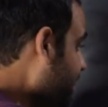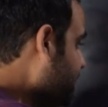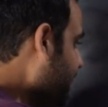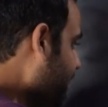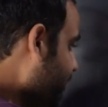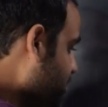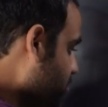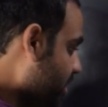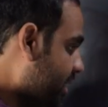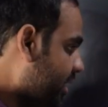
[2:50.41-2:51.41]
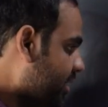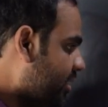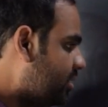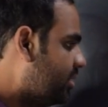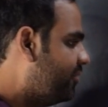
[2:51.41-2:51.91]
each and every student
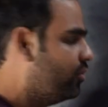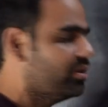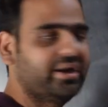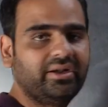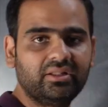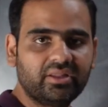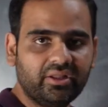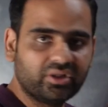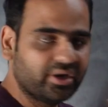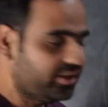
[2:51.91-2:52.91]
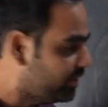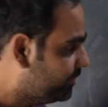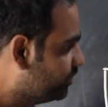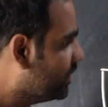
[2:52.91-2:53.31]
here, therefore 93 is greater.